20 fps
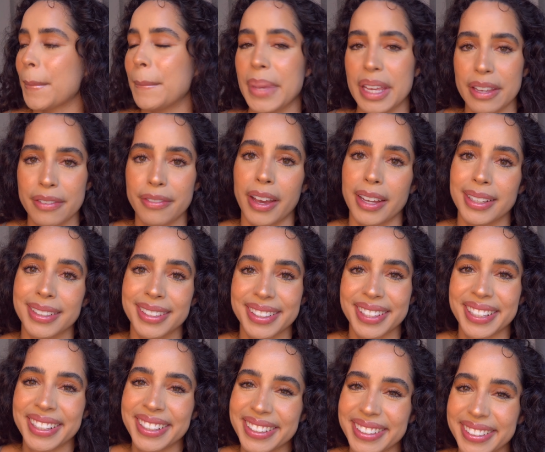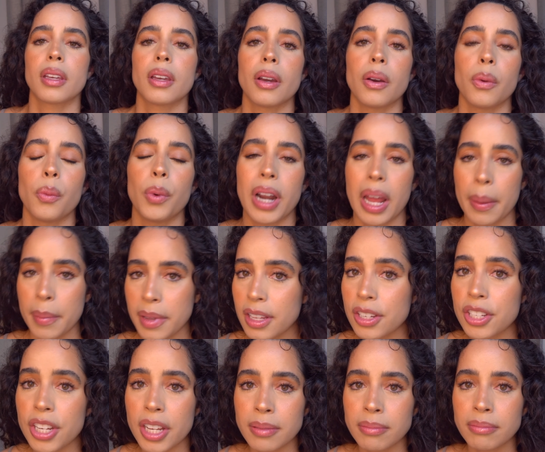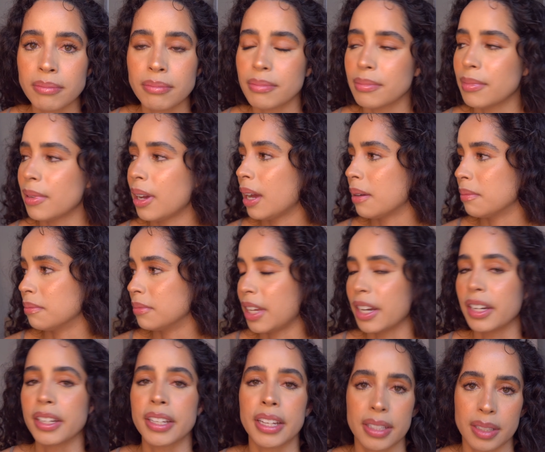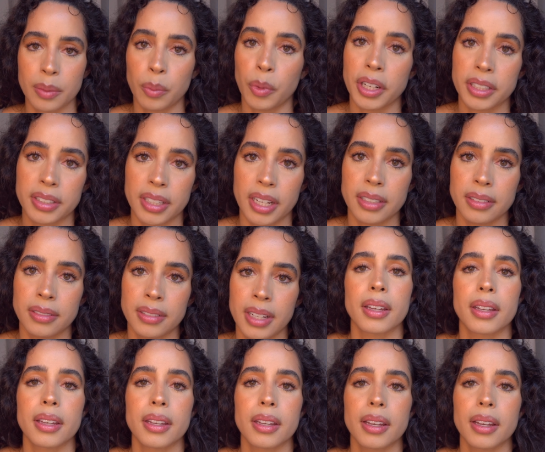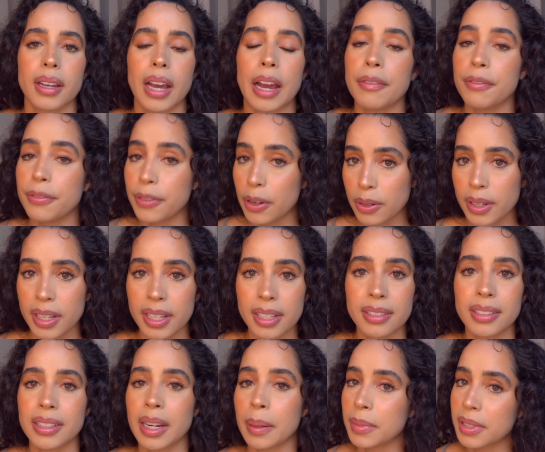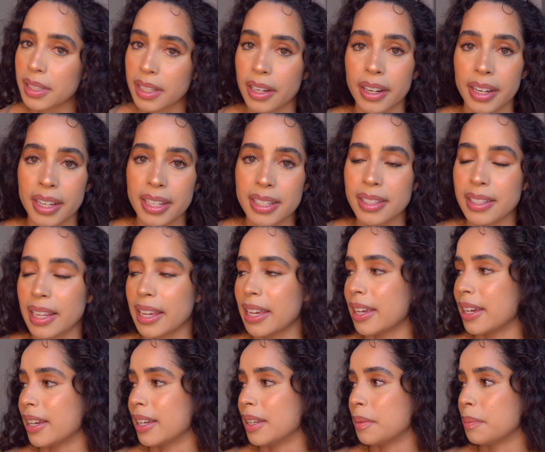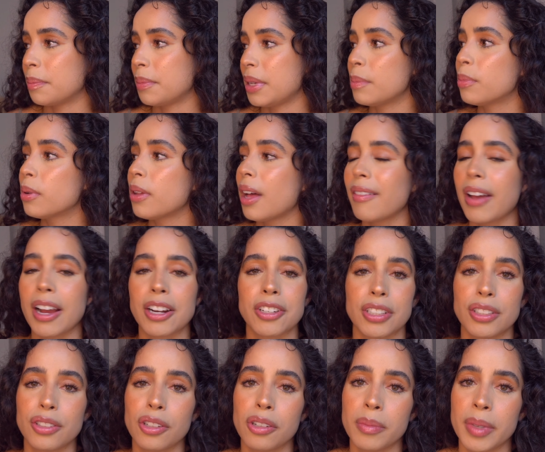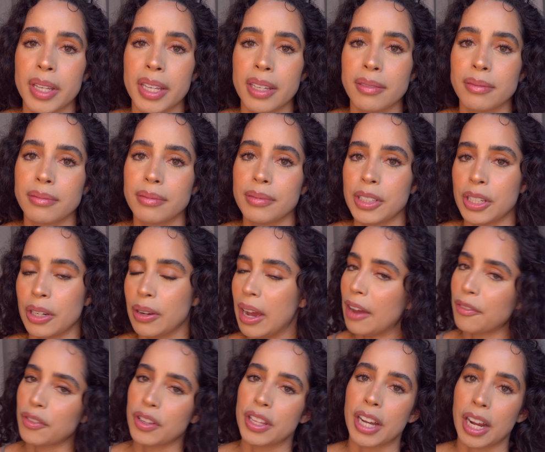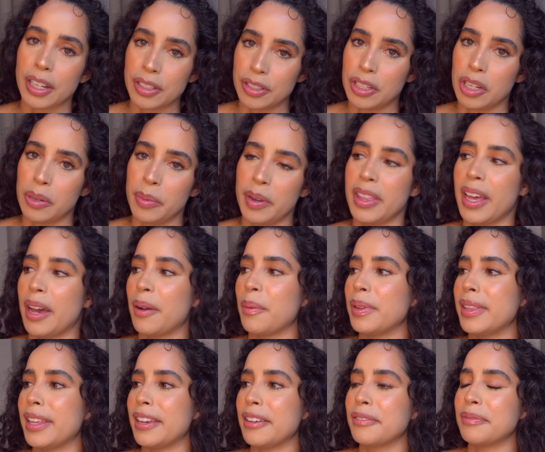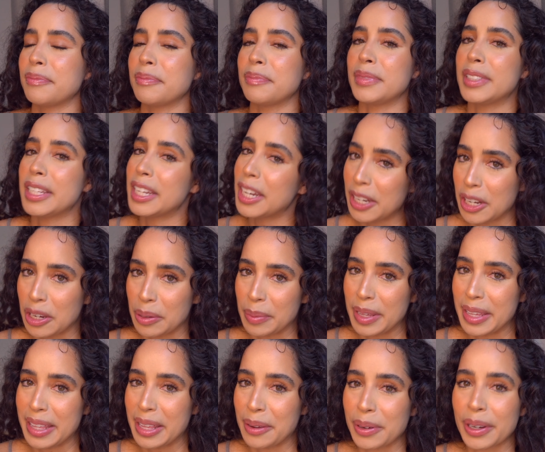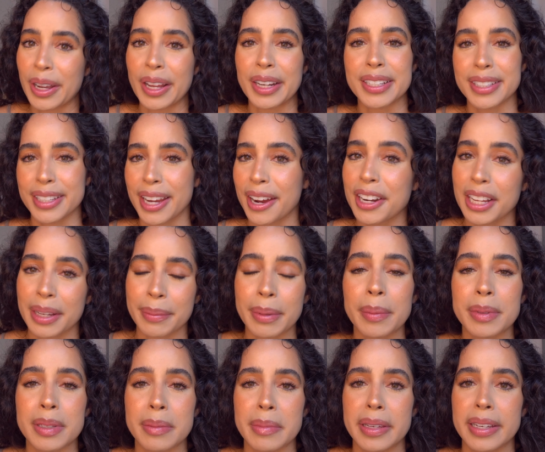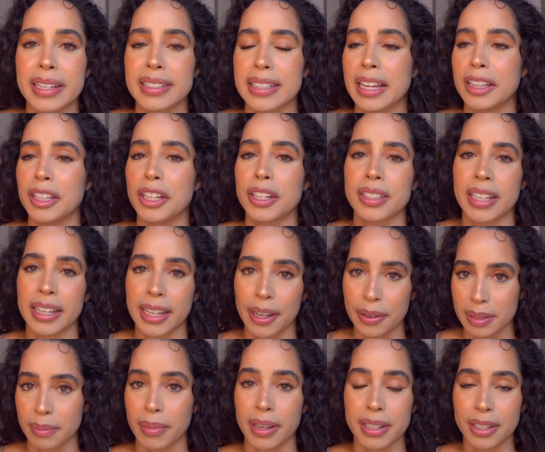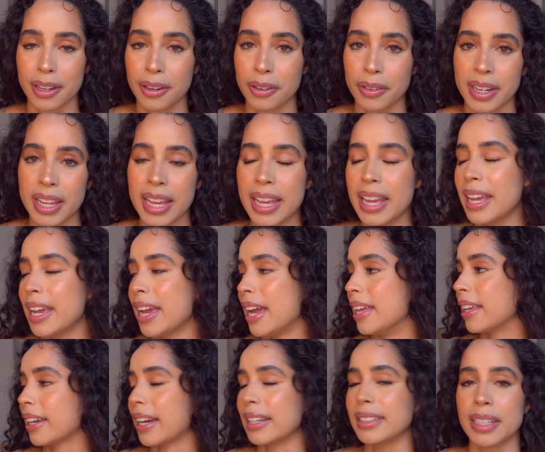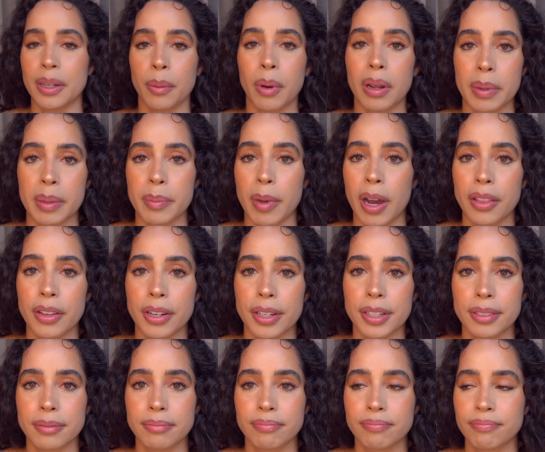B-face. When I'm in the gym, I'm there to get some work done. I'm focused and I'm serious, and people have actually told me, after they got to know me, that when they didn't know me, they were kind of scared to come up to me because I looked like I was in my zone and like I didn't want to be bothered.